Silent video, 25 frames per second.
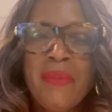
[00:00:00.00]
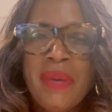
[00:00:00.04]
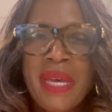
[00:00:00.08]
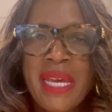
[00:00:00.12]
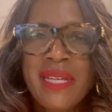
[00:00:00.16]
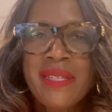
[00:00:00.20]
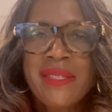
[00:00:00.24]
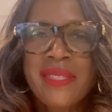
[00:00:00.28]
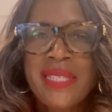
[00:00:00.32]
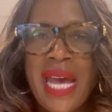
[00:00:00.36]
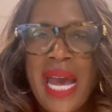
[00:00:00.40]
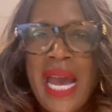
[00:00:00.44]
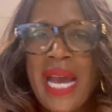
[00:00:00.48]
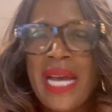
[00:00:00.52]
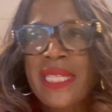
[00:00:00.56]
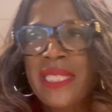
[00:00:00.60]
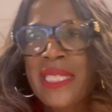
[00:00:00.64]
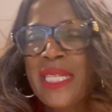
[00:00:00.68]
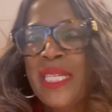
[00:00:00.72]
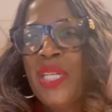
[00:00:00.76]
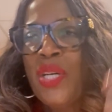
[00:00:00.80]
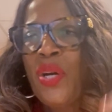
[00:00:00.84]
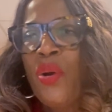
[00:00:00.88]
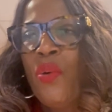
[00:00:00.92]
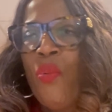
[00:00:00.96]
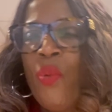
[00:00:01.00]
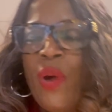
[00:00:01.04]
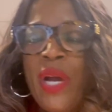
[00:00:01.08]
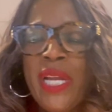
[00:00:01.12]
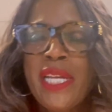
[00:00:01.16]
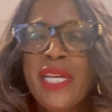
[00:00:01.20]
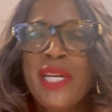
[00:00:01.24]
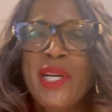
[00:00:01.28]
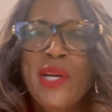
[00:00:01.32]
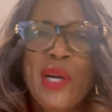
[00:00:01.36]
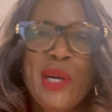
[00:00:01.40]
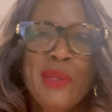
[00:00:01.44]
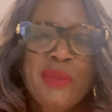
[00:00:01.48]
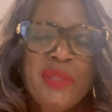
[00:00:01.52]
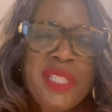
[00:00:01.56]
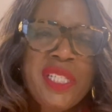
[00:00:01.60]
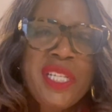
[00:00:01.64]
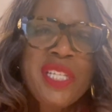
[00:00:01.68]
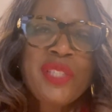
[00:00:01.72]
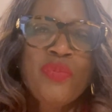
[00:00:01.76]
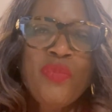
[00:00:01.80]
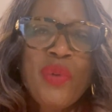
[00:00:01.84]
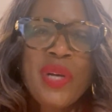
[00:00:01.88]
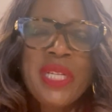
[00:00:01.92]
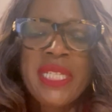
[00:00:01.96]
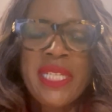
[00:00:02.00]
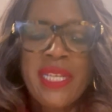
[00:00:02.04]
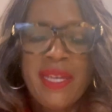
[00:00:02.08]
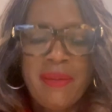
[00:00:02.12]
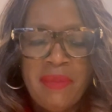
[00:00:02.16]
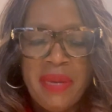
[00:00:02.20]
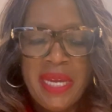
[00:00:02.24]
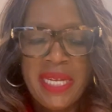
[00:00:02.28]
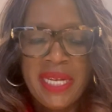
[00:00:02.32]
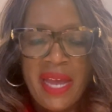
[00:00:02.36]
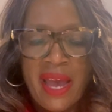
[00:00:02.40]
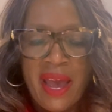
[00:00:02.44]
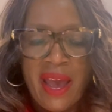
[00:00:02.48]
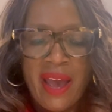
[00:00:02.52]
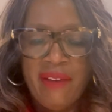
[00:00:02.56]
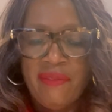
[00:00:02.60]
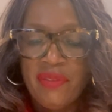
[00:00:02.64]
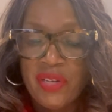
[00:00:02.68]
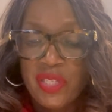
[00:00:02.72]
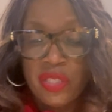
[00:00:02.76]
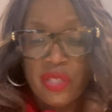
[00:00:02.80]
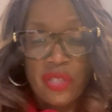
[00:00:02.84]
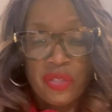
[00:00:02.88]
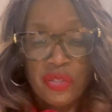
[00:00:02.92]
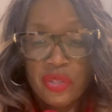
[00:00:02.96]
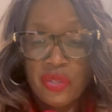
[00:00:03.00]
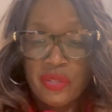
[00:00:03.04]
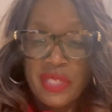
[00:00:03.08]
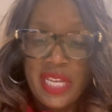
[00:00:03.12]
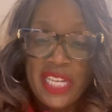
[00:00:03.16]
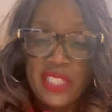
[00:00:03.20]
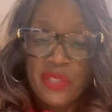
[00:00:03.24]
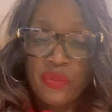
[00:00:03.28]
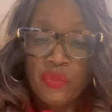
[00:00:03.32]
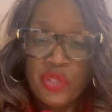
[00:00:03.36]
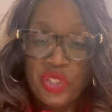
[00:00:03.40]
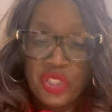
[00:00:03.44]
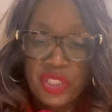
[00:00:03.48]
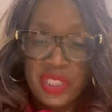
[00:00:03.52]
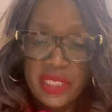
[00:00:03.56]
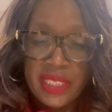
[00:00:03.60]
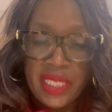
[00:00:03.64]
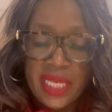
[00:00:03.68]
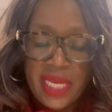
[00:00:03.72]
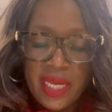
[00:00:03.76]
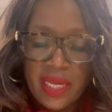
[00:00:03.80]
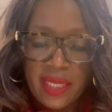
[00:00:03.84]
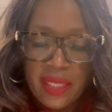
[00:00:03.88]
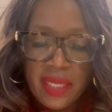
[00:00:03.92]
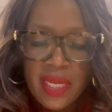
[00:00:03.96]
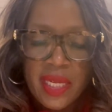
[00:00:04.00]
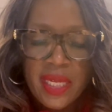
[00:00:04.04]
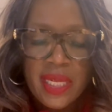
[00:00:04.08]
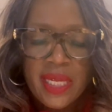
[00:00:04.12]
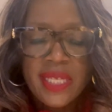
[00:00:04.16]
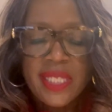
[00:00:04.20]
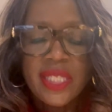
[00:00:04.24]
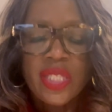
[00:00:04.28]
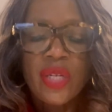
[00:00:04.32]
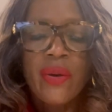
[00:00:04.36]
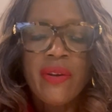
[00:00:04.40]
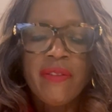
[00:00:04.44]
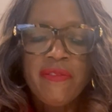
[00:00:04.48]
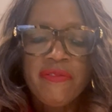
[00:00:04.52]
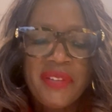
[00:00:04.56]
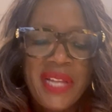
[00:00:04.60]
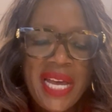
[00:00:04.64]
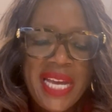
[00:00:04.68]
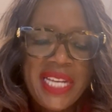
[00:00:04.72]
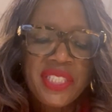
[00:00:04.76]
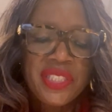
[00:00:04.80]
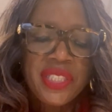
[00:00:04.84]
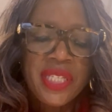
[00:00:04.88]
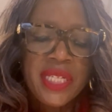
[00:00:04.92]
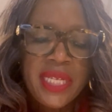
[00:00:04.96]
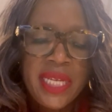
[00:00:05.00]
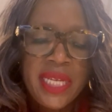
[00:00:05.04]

exactly when it goes. She just wanted to give me an average. So that's what she did. So inflation